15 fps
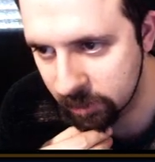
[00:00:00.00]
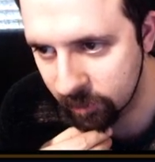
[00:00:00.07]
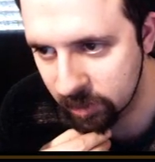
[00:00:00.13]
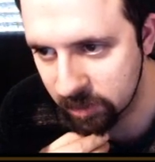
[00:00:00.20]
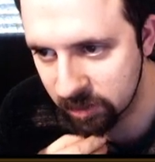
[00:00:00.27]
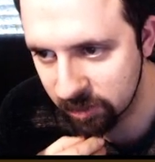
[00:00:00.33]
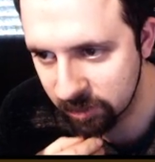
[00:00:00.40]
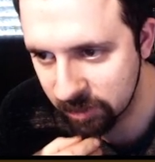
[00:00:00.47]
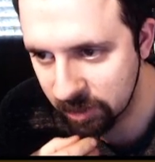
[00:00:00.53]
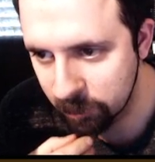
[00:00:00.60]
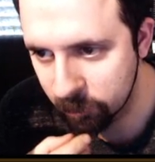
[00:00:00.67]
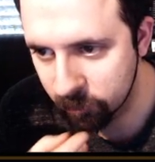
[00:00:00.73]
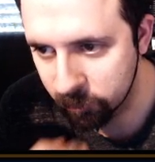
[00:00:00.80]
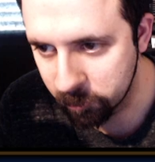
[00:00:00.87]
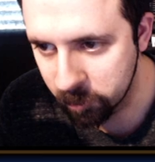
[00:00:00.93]
of this is the same
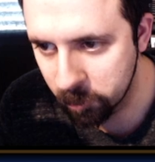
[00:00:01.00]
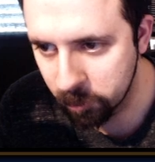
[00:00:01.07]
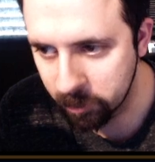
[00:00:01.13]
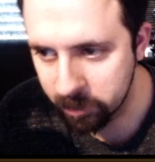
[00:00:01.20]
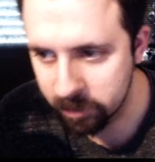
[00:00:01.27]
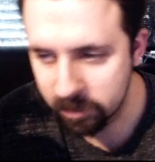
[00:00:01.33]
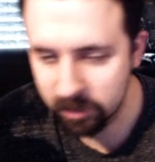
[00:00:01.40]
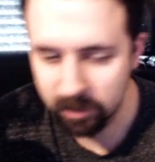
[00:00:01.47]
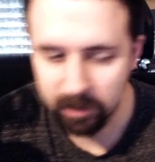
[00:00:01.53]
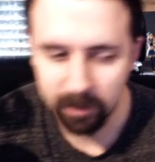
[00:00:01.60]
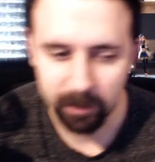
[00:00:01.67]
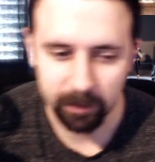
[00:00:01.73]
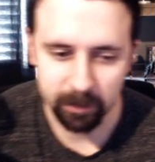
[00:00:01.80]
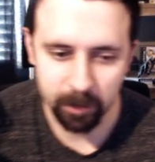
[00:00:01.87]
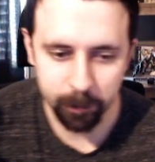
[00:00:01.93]
as Noah's,
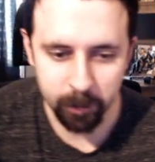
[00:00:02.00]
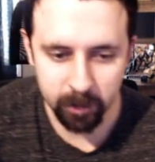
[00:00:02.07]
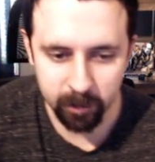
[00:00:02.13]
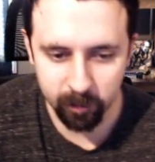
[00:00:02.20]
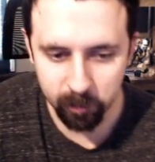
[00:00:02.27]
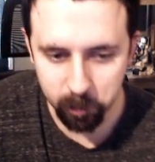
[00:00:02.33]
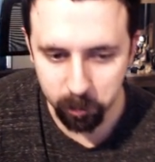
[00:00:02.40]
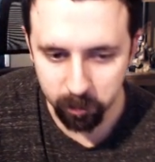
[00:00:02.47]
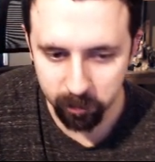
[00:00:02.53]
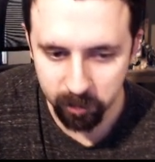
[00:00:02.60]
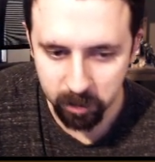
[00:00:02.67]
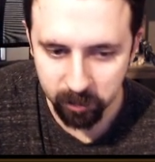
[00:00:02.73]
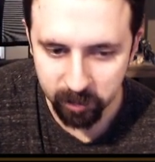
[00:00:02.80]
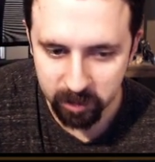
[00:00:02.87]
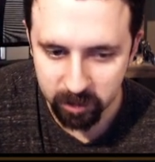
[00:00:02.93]
except it's for
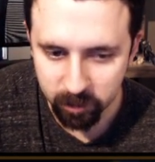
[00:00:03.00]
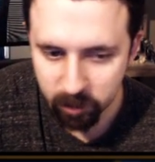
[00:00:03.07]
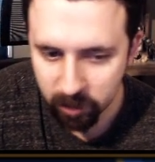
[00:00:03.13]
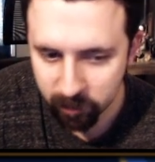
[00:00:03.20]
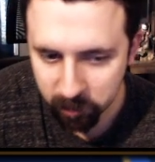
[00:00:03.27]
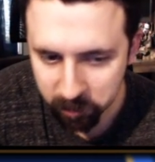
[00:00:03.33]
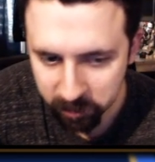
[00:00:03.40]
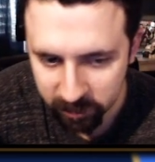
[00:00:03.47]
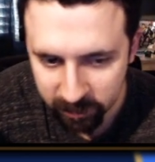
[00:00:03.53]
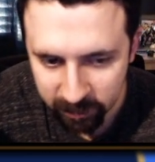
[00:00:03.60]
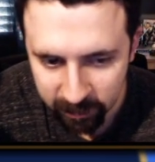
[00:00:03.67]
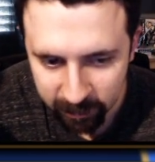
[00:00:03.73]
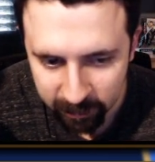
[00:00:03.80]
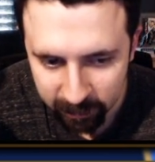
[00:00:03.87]
Final Fantasy 12 only,